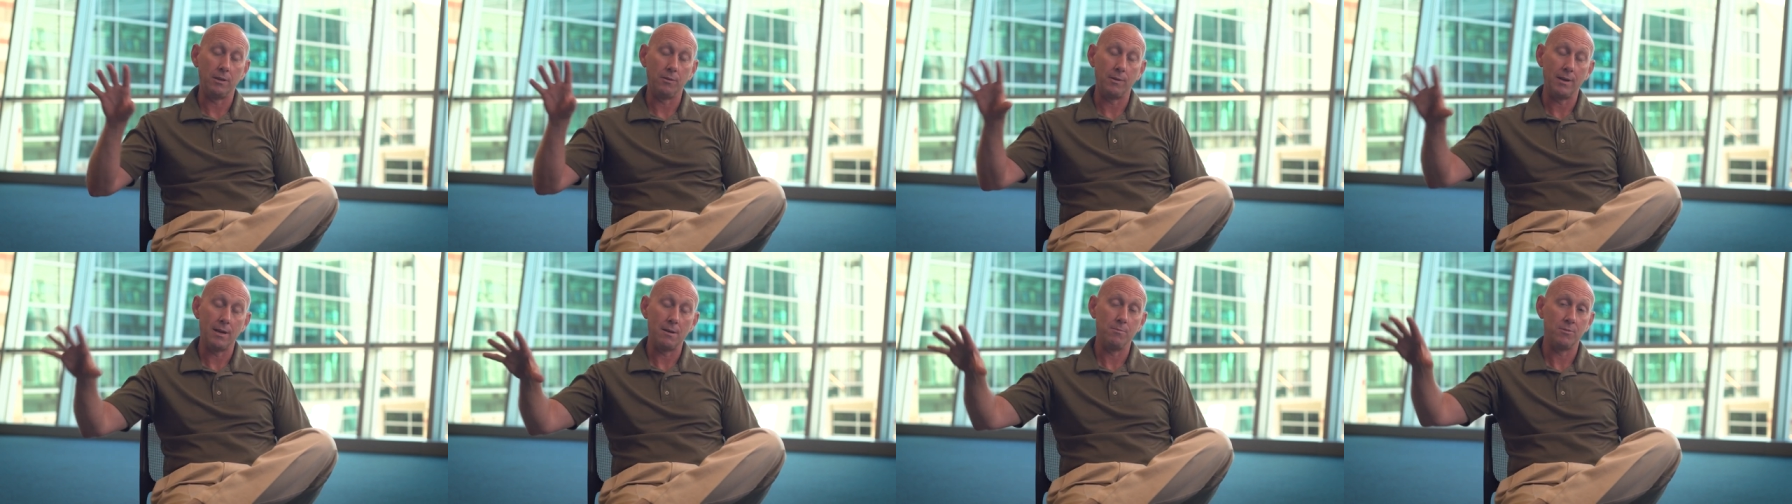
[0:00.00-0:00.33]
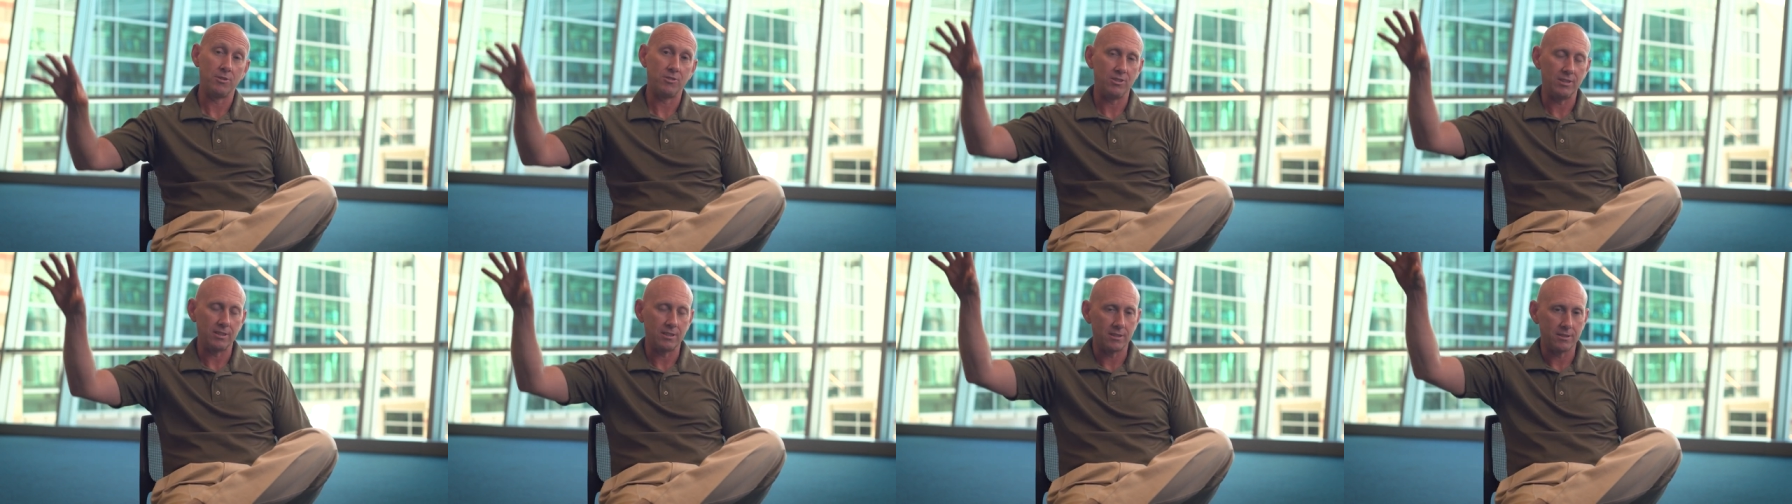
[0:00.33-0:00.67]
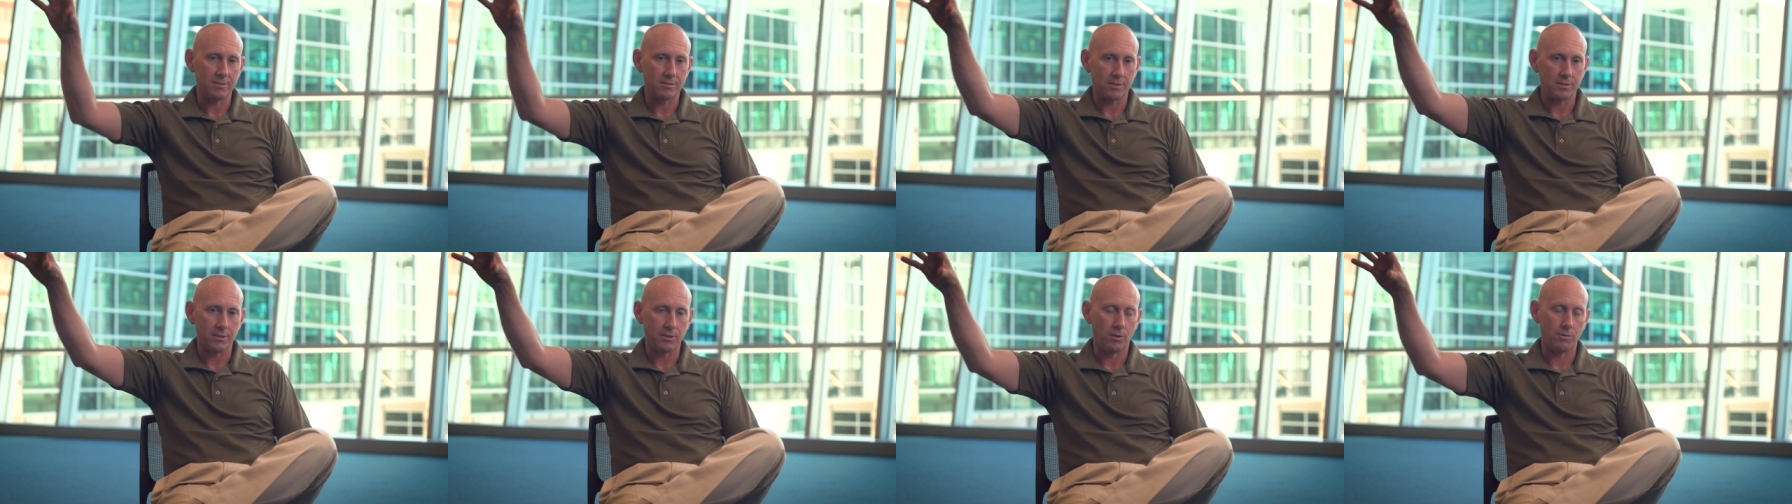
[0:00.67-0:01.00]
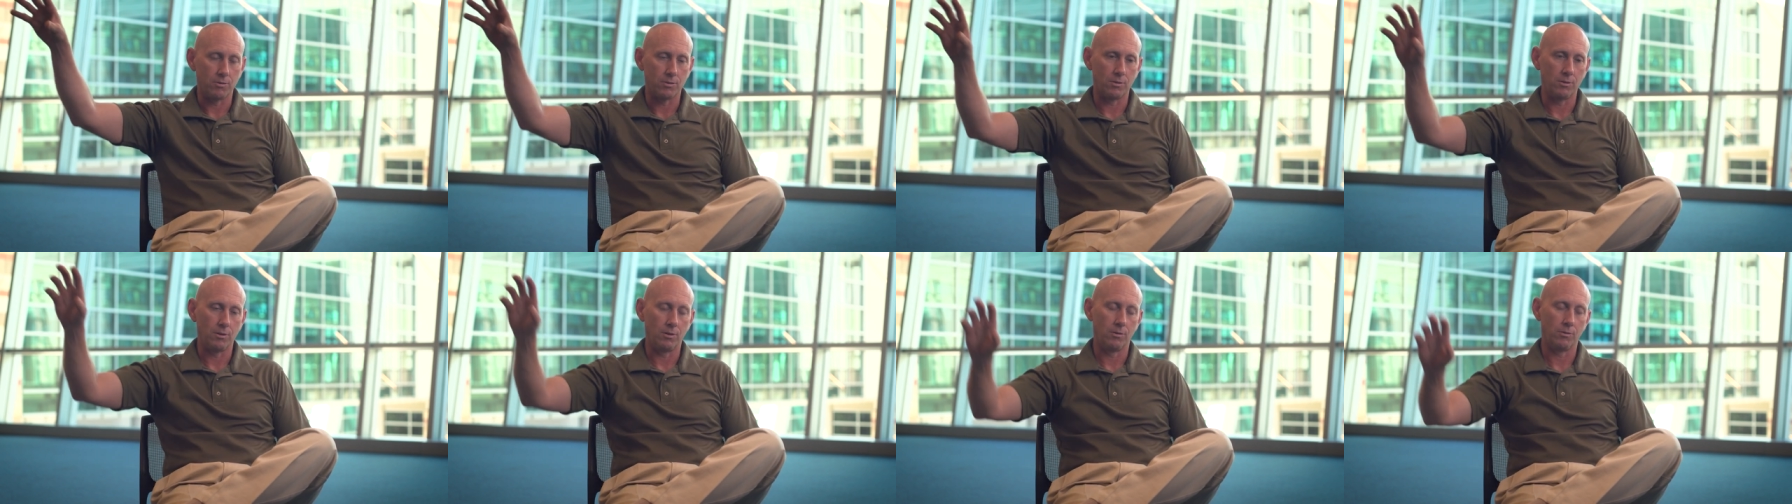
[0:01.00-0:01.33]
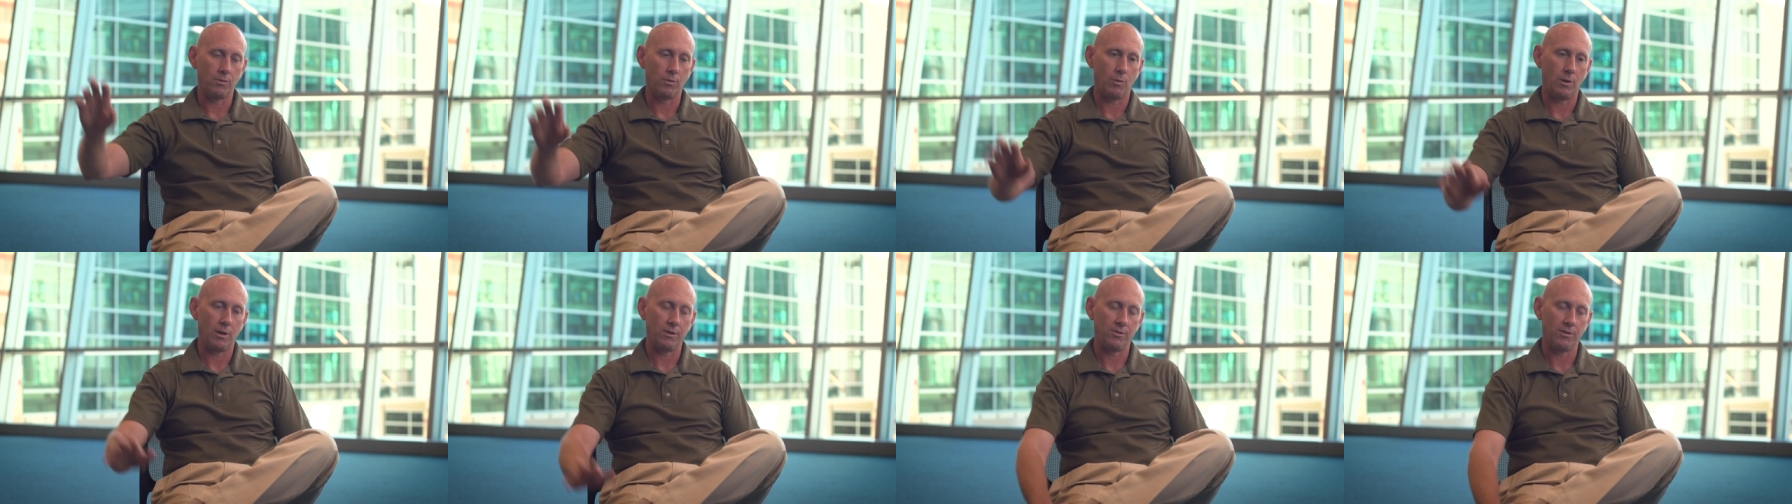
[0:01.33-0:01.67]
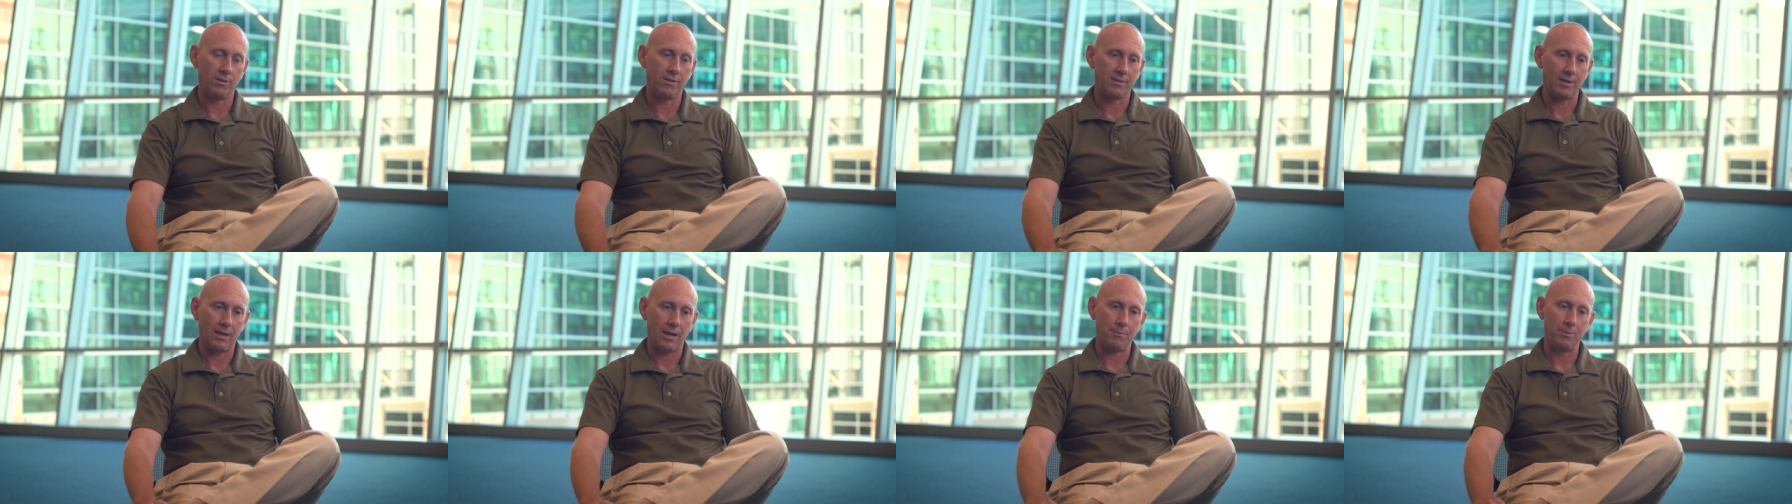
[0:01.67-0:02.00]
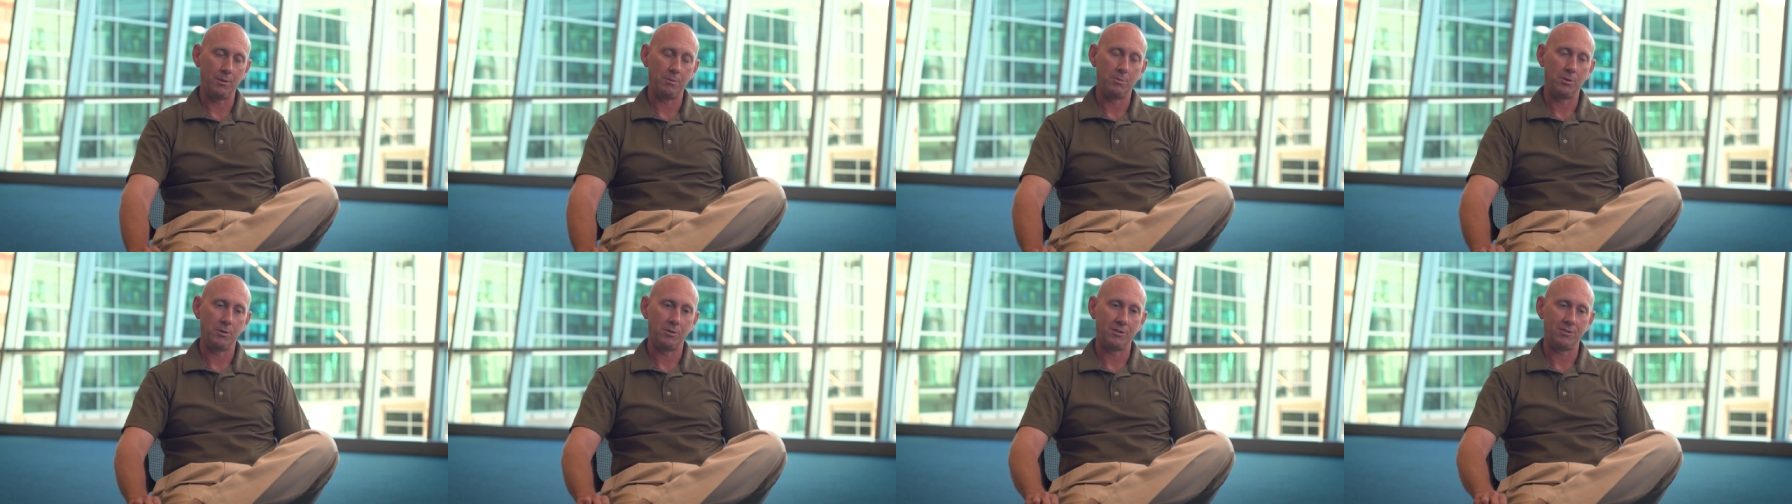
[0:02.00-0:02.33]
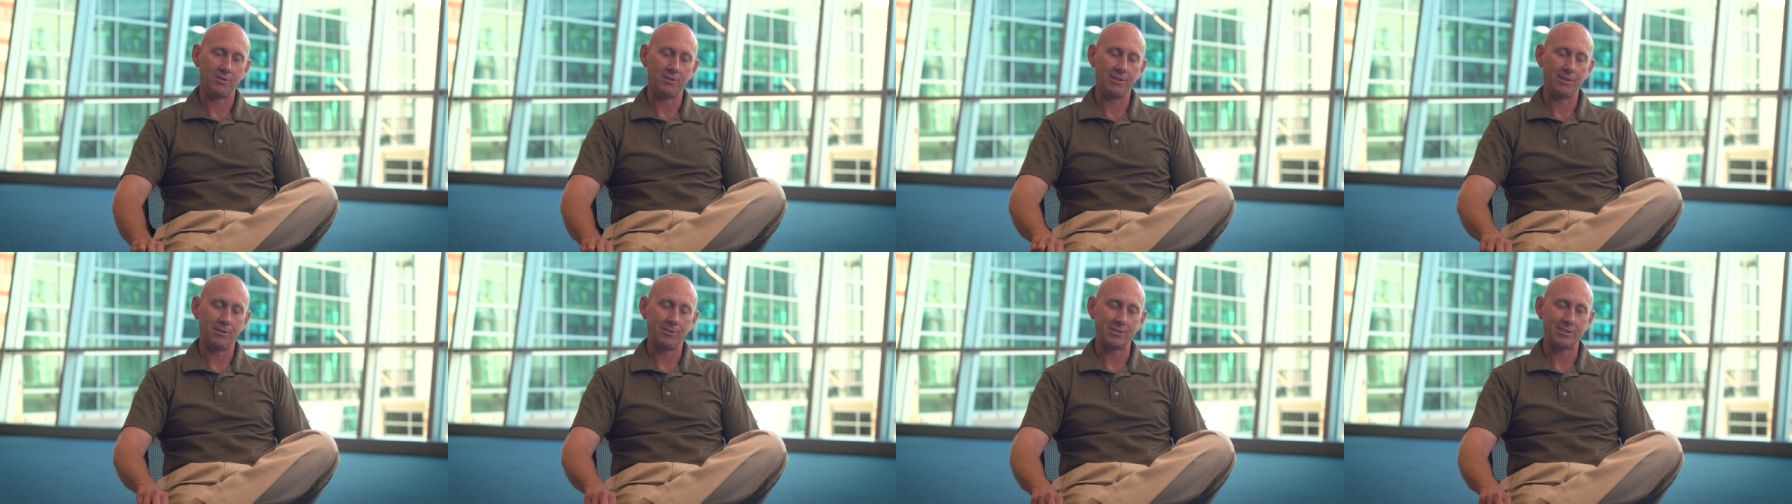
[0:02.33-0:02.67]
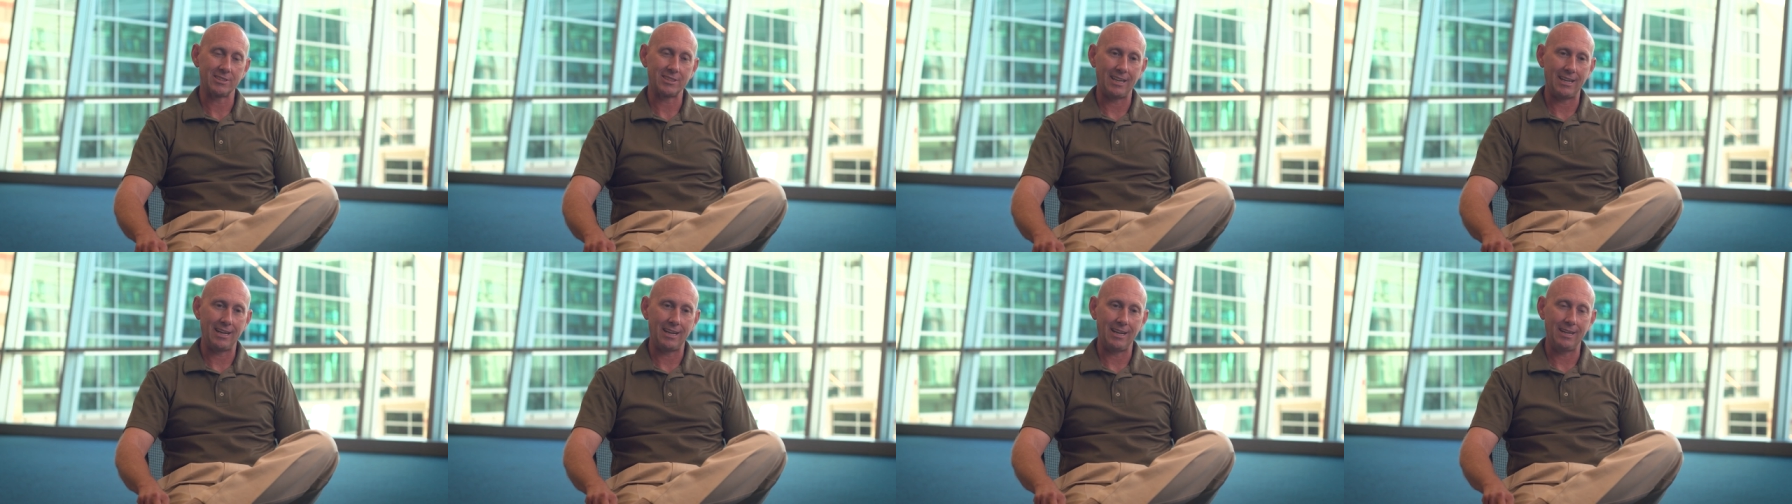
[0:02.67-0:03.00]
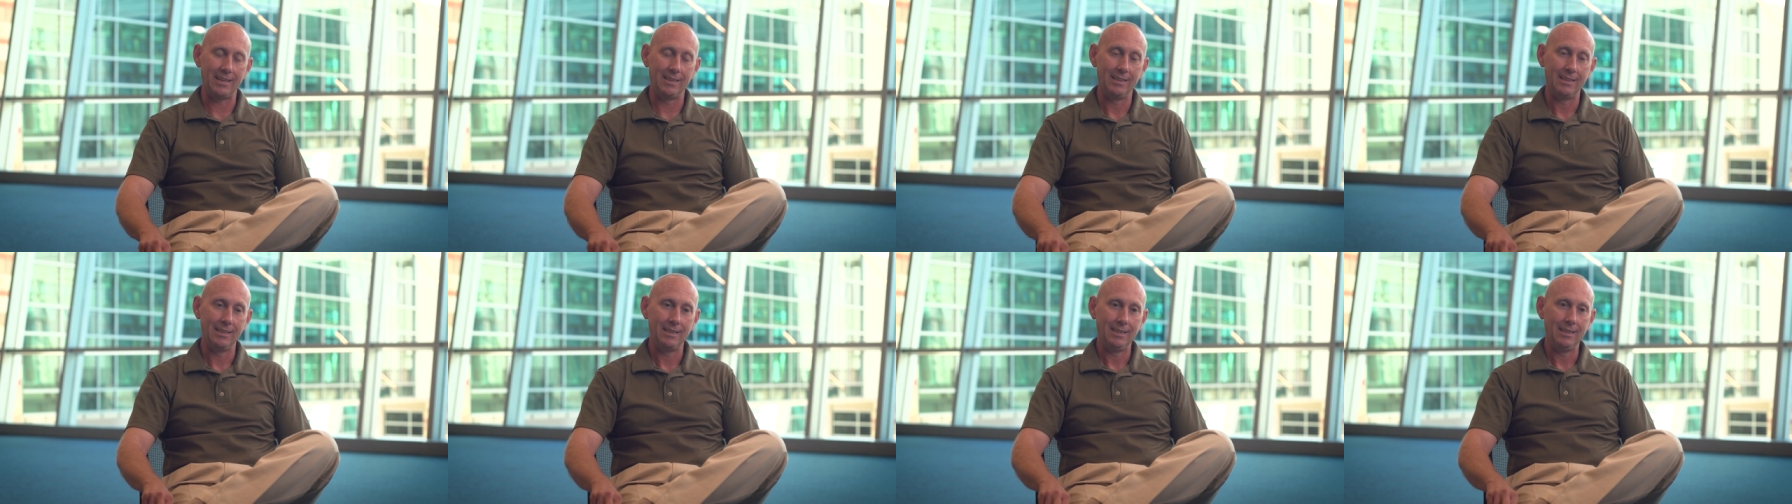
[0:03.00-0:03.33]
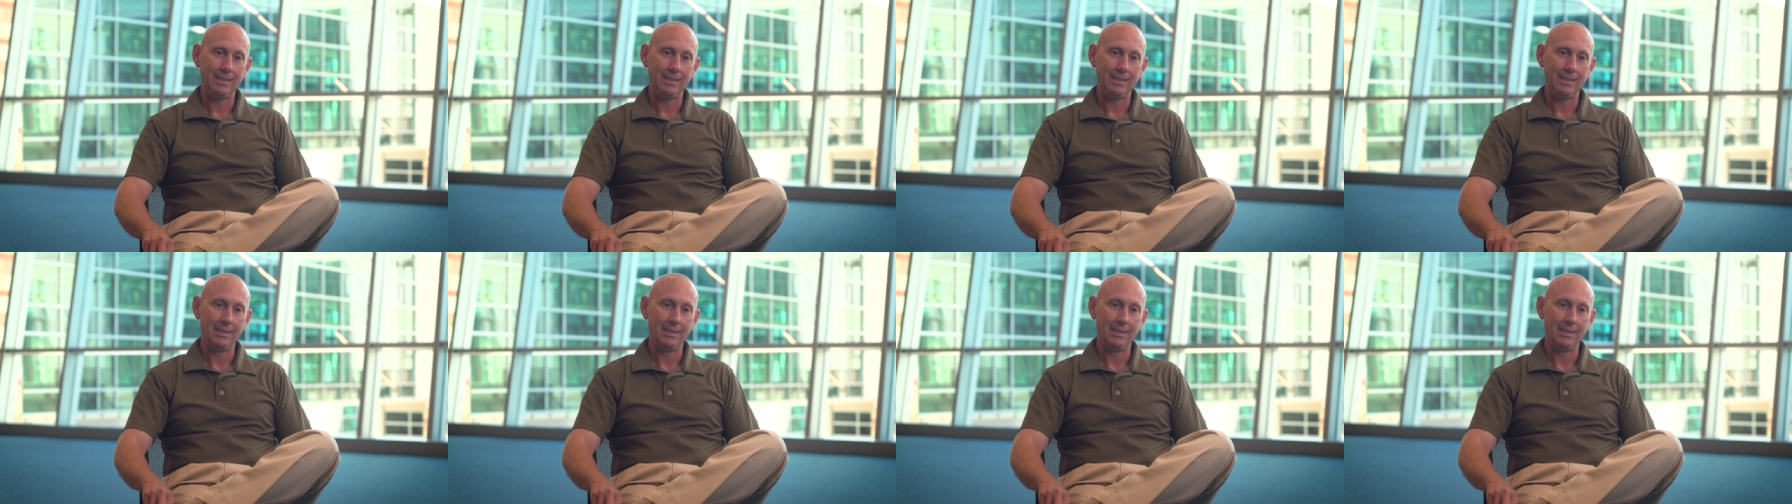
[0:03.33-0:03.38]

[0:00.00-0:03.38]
and we had machine guns on the overwatch at the top of the building to the other side.